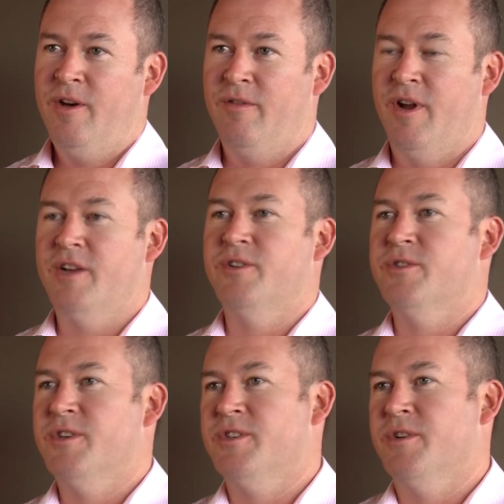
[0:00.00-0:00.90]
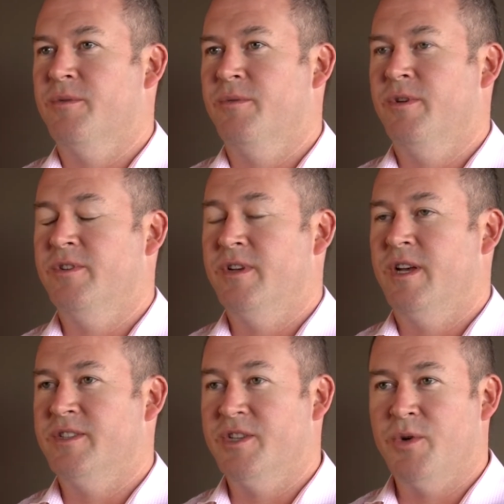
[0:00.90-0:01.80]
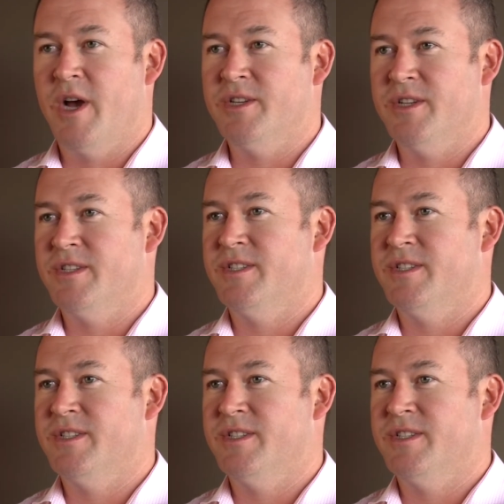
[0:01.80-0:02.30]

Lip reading: financial system situation is